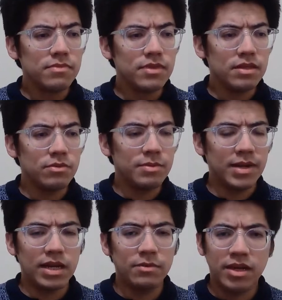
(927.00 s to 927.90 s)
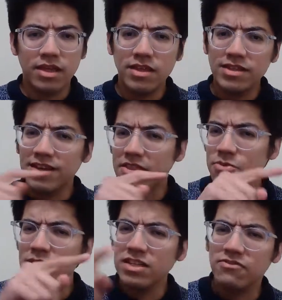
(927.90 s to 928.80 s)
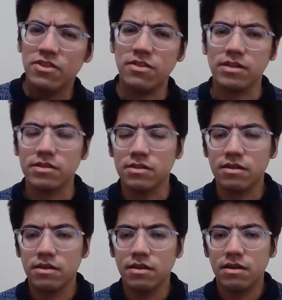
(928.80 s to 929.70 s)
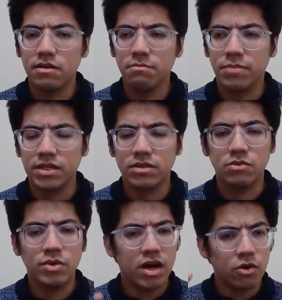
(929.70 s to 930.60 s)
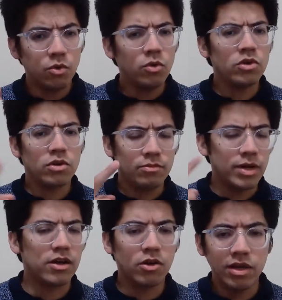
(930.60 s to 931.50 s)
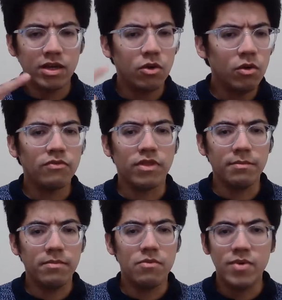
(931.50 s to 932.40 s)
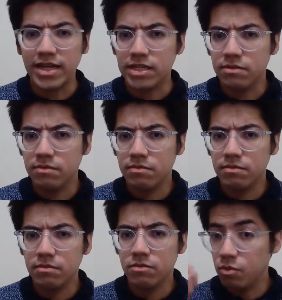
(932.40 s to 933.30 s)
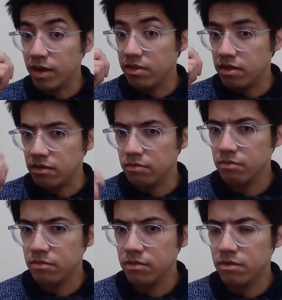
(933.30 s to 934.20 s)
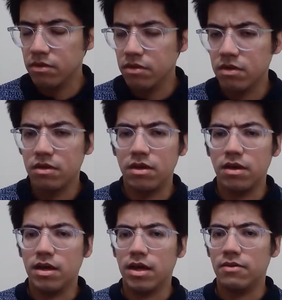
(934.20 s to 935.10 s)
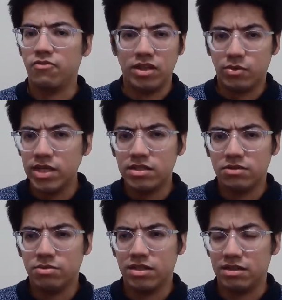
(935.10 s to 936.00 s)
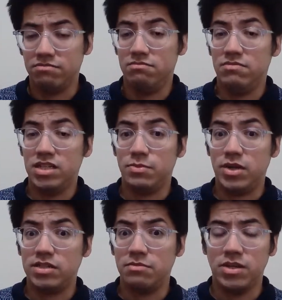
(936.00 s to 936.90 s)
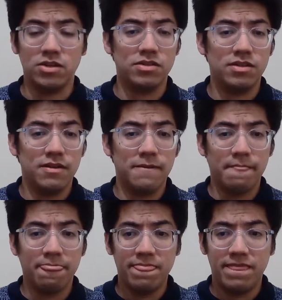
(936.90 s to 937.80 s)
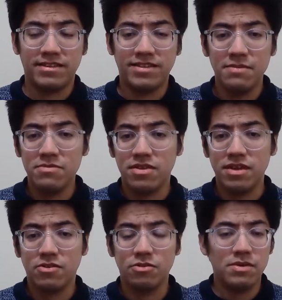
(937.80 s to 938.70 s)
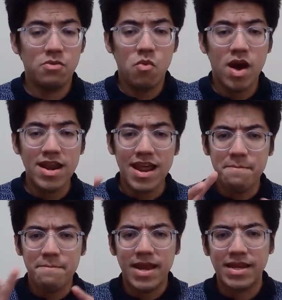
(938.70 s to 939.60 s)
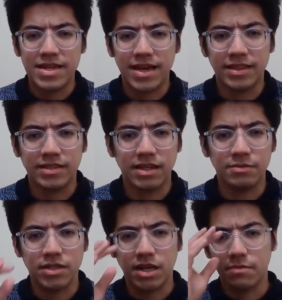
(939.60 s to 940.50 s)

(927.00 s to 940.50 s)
we may claim, okay, these are three different things, but we are calling all of them red, one thing. For the Greeks, this was like mesmerizing because the same thing could be one and many at the same time.